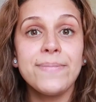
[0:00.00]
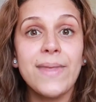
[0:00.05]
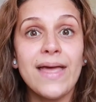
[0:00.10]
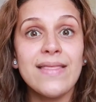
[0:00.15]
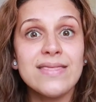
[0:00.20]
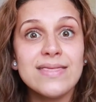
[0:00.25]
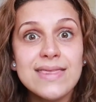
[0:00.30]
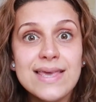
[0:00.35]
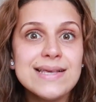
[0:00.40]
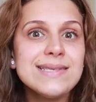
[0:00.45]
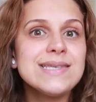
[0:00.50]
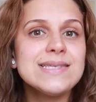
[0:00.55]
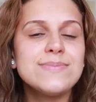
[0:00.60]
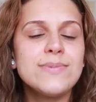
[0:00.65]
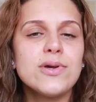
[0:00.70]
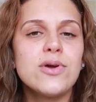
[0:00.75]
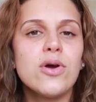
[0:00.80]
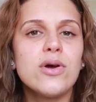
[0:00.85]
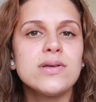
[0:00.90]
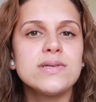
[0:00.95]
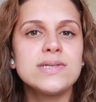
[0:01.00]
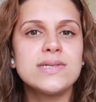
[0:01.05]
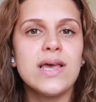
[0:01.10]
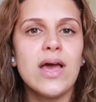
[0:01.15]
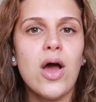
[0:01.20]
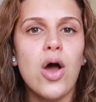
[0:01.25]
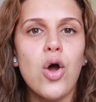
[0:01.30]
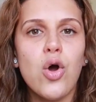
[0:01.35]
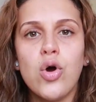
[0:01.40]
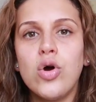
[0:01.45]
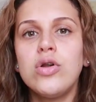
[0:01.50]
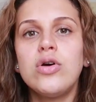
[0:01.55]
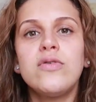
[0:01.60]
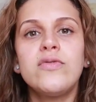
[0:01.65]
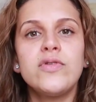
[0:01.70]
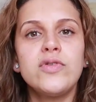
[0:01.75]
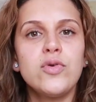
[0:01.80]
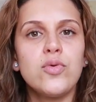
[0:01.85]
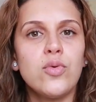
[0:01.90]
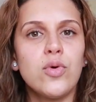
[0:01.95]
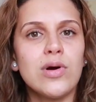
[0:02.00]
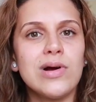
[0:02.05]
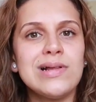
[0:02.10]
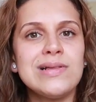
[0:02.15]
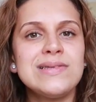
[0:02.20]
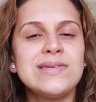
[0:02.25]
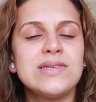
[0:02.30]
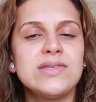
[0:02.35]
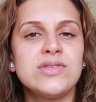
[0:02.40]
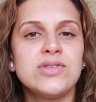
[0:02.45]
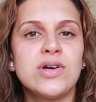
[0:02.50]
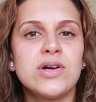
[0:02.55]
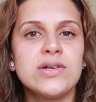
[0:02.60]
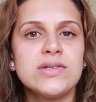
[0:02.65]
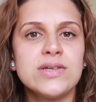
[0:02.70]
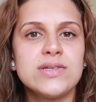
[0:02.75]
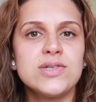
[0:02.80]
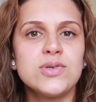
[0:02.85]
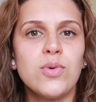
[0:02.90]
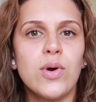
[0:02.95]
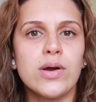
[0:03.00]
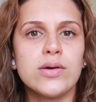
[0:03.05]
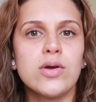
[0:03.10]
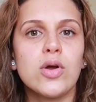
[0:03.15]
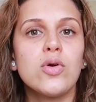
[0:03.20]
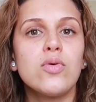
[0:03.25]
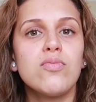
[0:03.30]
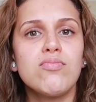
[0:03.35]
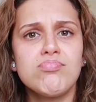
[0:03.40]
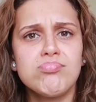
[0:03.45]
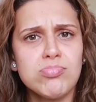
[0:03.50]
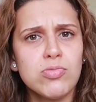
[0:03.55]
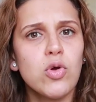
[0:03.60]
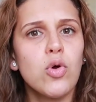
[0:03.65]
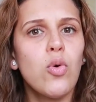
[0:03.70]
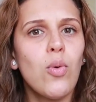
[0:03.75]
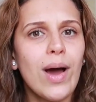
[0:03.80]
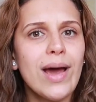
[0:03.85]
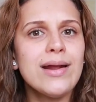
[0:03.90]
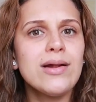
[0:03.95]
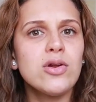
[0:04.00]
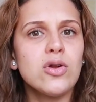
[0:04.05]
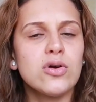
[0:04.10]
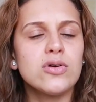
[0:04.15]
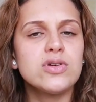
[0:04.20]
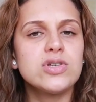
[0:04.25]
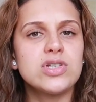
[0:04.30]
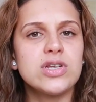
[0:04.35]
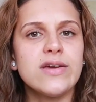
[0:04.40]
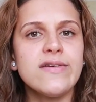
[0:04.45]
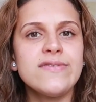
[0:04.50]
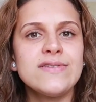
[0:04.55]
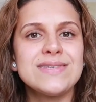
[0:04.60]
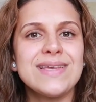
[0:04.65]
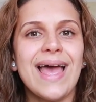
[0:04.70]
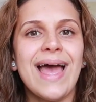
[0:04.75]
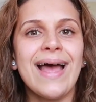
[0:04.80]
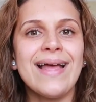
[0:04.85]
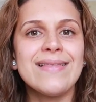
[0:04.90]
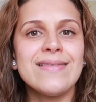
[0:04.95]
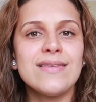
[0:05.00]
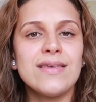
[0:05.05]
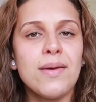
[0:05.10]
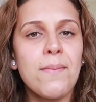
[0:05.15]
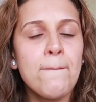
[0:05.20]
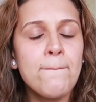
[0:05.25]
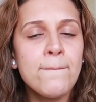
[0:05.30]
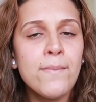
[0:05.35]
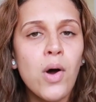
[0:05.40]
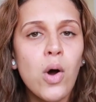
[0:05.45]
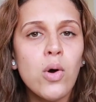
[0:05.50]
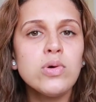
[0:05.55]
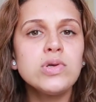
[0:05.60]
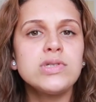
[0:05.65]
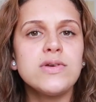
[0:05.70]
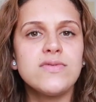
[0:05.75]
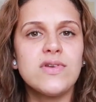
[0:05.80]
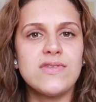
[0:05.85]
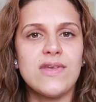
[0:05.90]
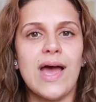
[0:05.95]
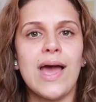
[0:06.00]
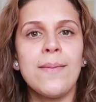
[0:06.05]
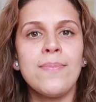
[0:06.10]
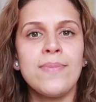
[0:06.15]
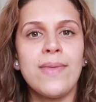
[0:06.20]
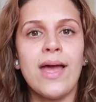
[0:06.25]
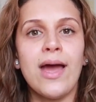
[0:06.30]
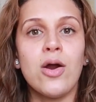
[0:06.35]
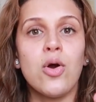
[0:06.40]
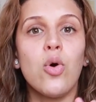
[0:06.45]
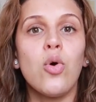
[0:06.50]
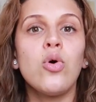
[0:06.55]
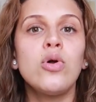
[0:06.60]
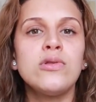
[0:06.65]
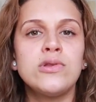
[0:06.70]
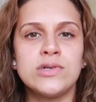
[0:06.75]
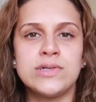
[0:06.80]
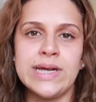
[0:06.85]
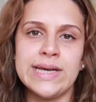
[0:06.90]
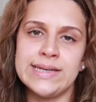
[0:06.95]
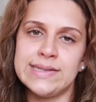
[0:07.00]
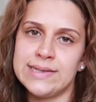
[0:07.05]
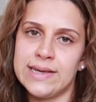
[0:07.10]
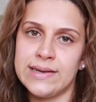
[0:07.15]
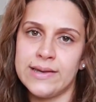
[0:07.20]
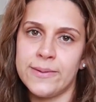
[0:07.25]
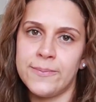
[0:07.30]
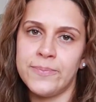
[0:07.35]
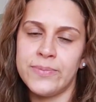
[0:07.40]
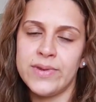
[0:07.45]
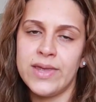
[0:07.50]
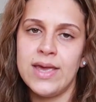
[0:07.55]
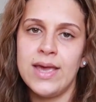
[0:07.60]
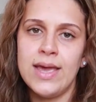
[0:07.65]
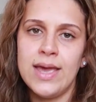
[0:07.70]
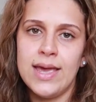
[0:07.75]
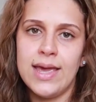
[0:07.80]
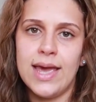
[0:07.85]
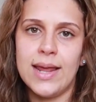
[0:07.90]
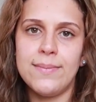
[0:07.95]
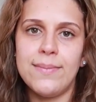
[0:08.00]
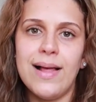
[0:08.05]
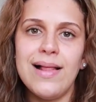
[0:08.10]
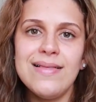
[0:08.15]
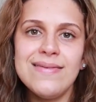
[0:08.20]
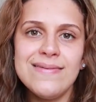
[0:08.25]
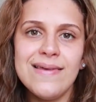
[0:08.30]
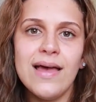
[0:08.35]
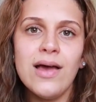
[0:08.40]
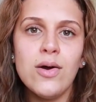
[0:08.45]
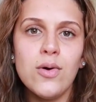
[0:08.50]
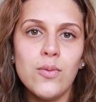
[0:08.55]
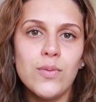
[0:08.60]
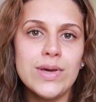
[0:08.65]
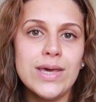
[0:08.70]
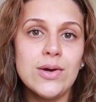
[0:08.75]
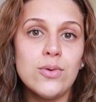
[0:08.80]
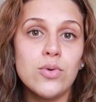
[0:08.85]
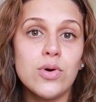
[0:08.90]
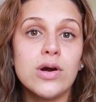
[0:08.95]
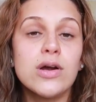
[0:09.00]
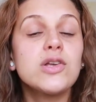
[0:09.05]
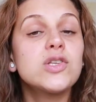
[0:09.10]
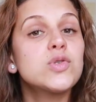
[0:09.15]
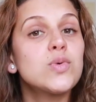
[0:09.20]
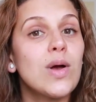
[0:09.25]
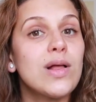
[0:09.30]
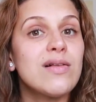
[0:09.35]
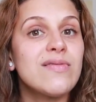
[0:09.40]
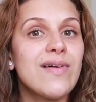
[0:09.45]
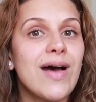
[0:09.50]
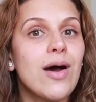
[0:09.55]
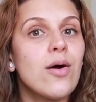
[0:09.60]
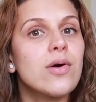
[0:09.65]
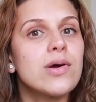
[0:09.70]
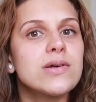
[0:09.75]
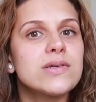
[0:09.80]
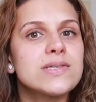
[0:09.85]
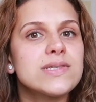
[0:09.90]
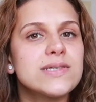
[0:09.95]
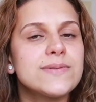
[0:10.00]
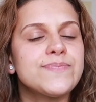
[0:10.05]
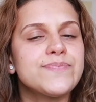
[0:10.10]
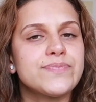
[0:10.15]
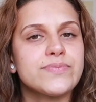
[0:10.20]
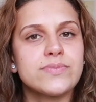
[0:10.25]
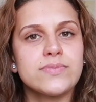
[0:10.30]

And this is because all over the world, nurses work quite long shifts and most of the time they are alternating. In Malta, we work 12 hours.